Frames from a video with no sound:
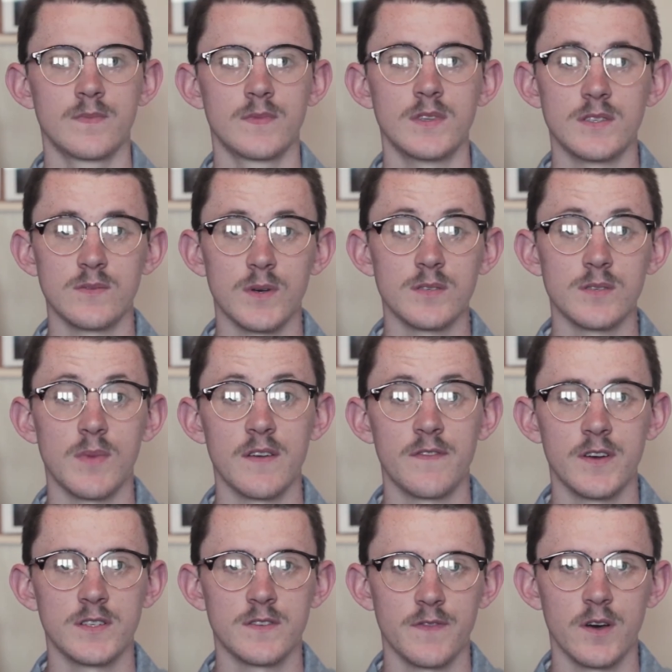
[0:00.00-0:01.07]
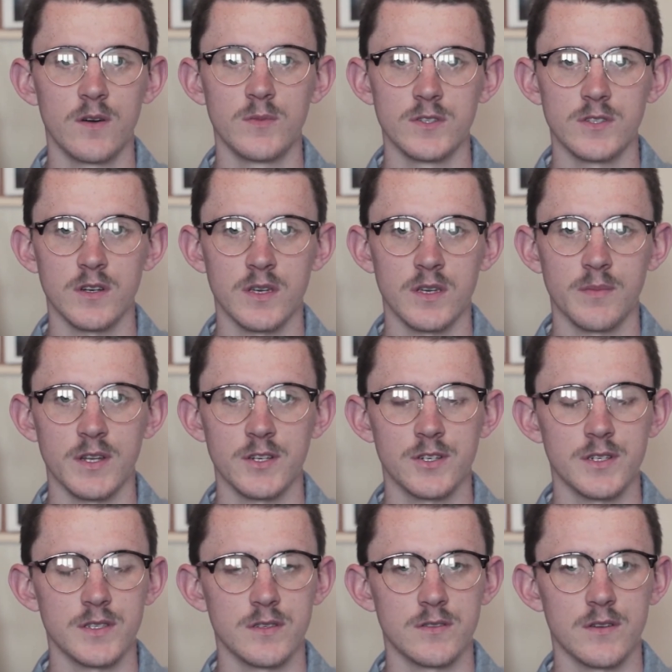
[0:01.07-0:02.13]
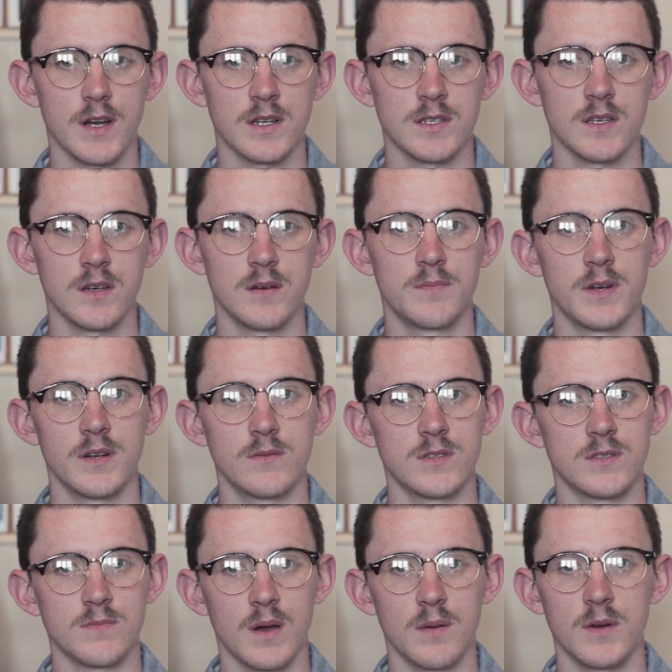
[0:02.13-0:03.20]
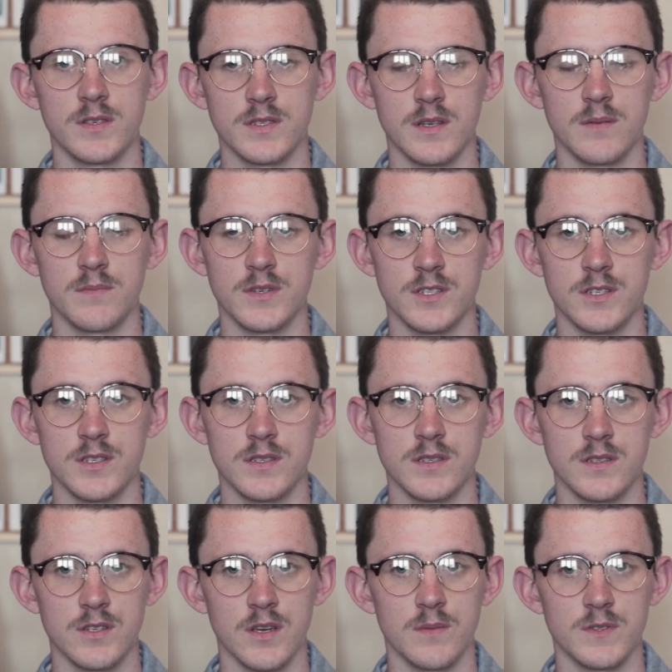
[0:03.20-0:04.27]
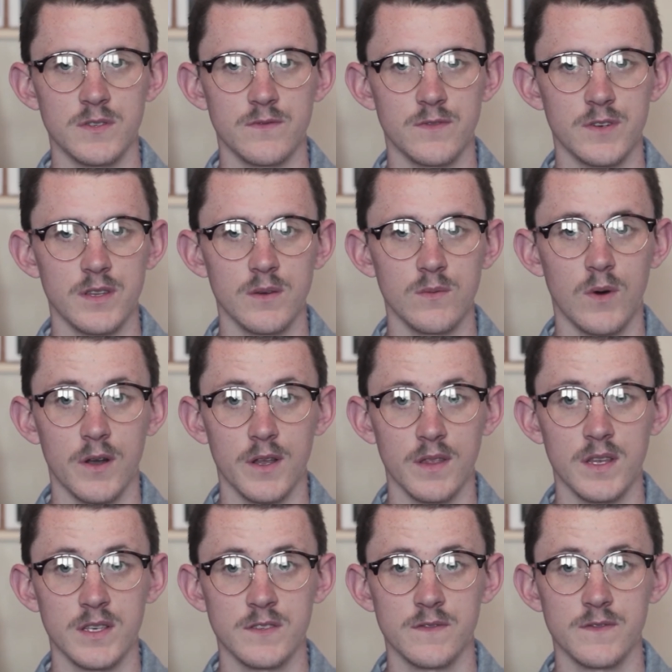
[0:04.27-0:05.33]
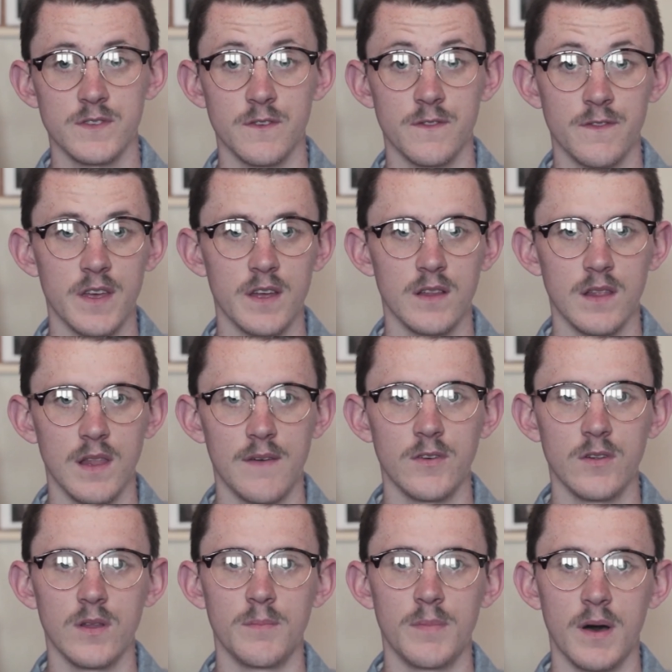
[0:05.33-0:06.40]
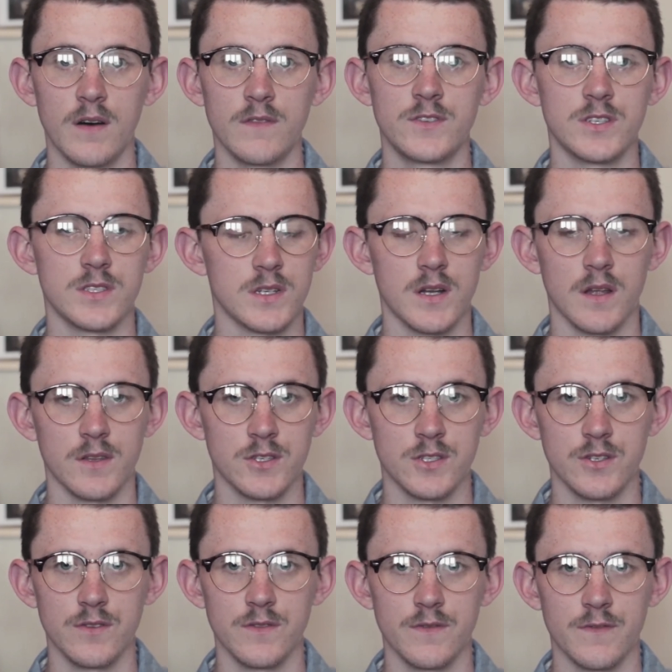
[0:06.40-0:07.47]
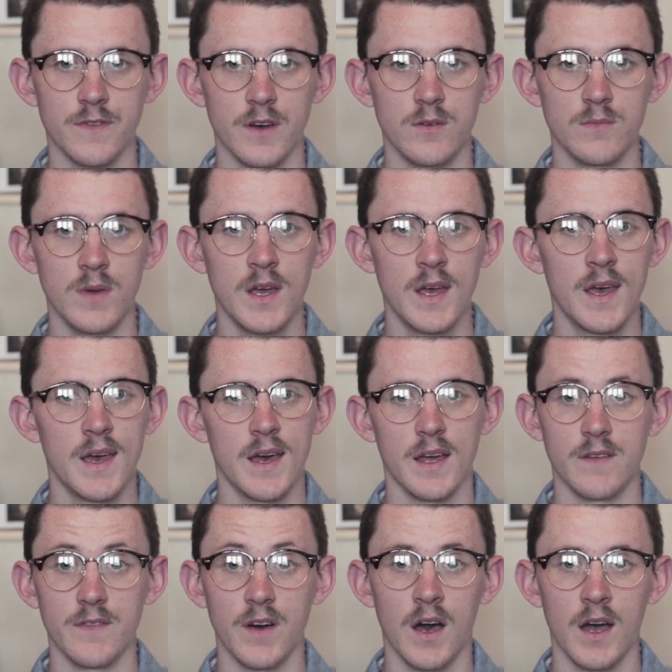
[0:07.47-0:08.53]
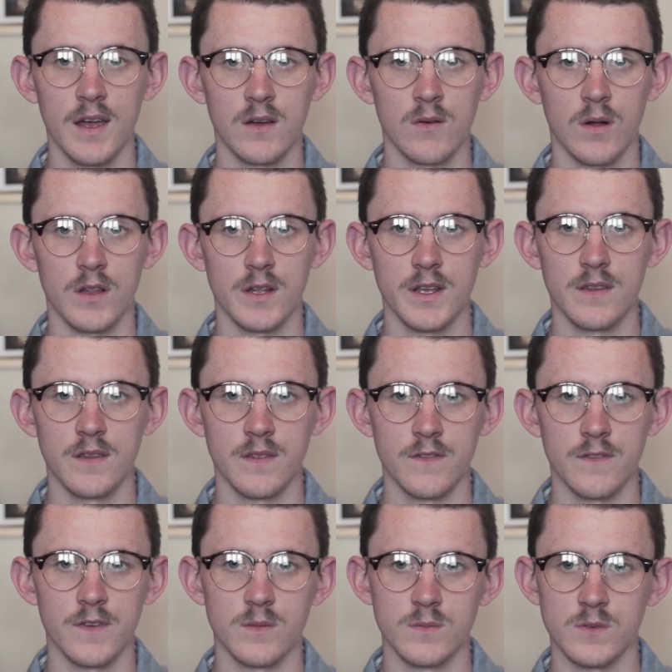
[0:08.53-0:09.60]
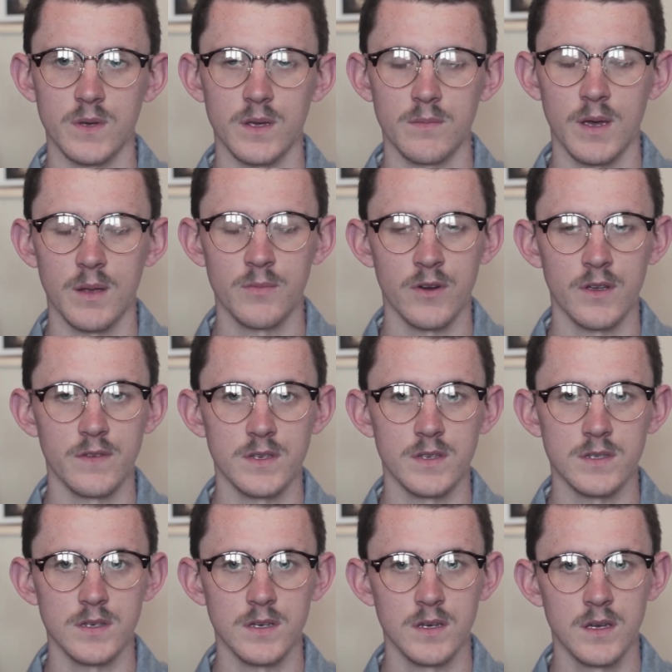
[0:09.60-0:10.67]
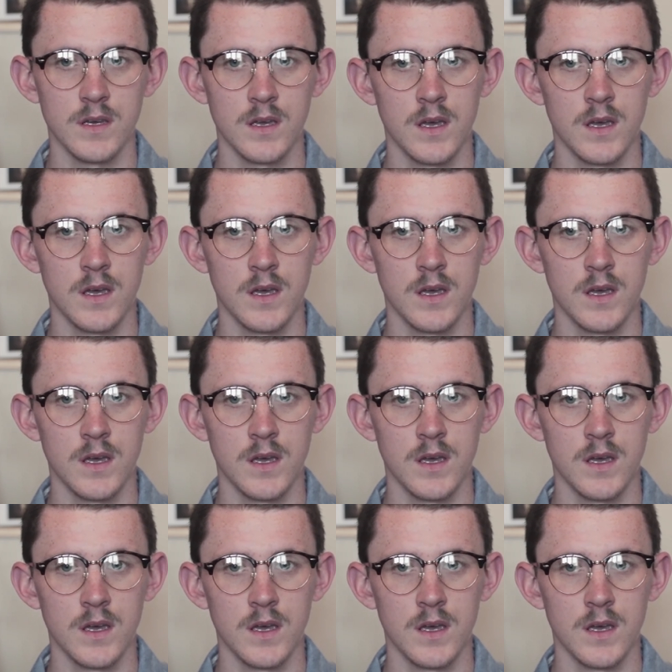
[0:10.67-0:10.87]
This wasn't my first film or documentary as a director, but it was my most ambitious in terms of really wanting this to feel a level above just another student film and of a higher quality than the films we had made previously.